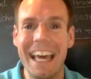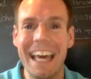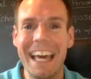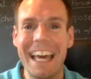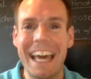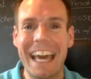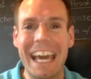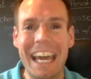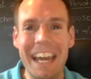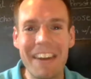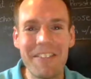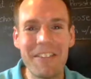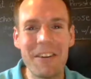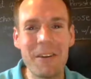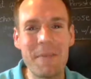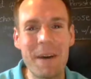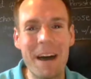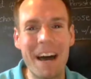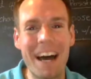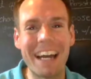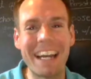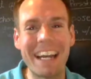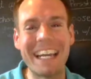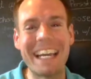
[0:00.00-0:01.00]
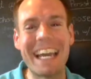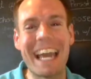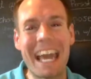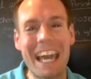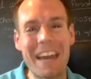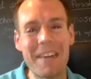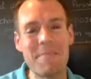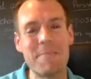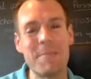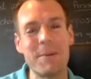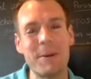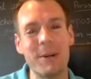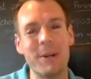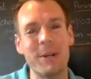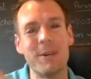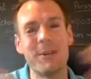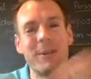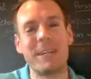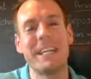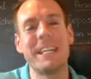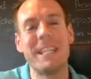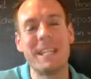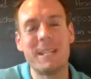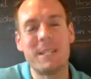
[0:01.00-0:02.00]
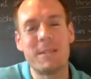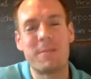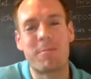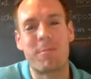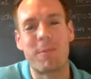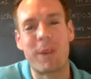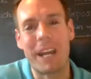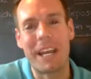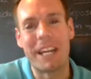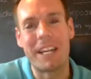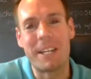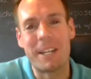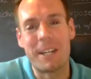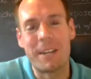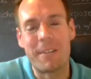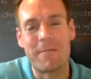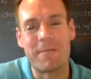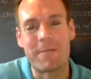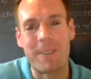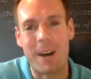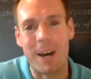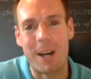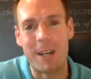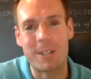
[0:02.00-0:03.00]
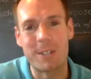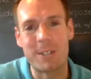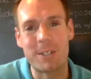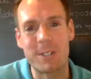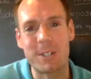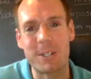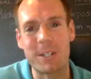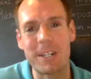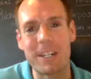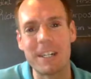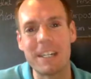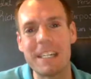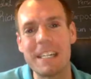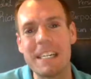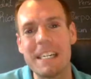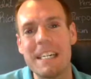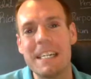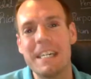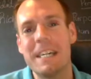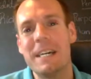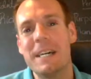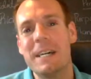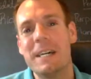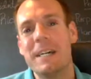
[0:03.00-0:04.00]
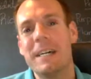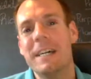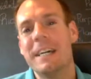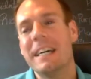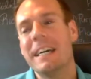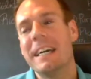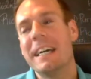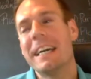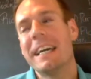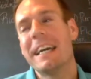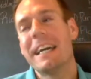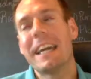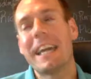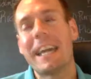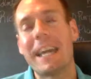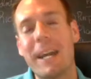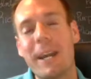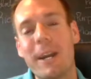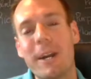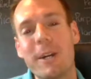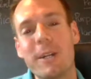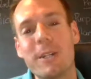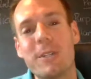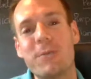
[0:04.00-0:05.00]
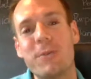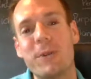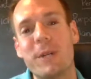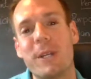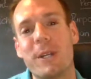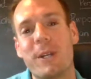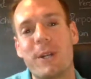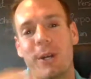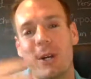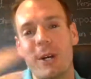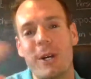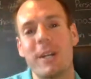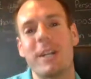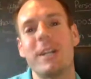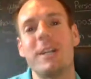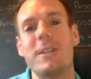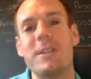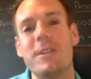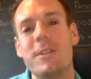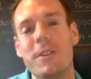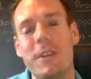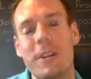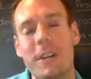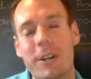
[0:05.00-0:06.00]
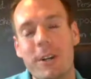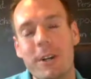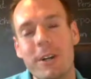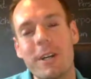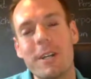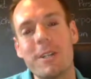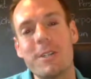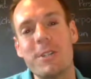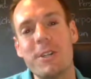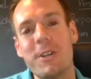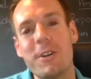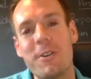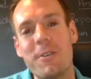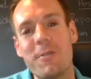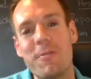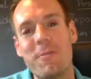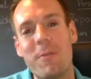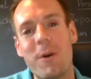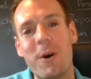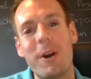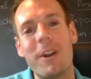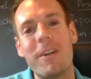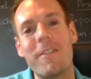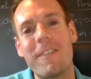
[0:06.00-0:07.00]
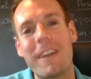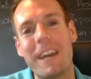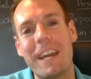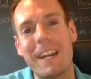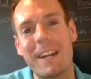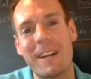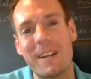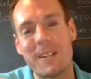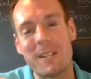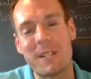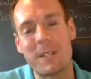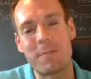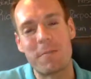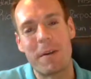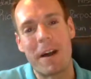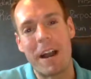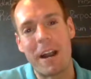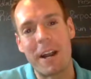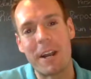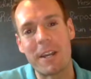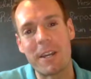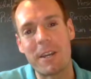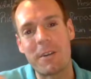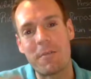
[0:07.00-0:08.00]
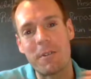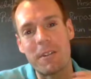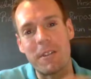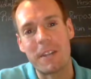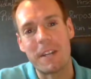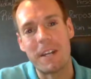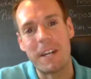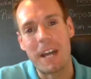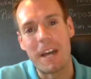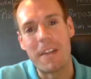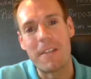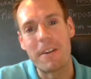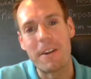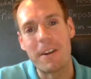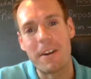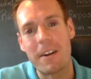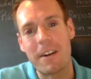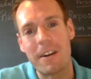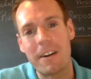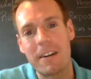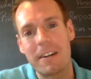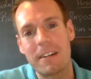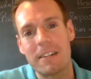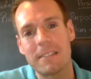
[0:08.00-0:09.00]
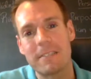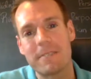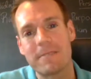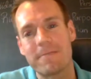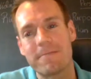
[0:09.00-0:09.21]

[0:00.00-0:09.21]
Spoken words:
Hey everybody, hey boo, it is Brandon Foster here to encourage you, motivate, and inspire you with another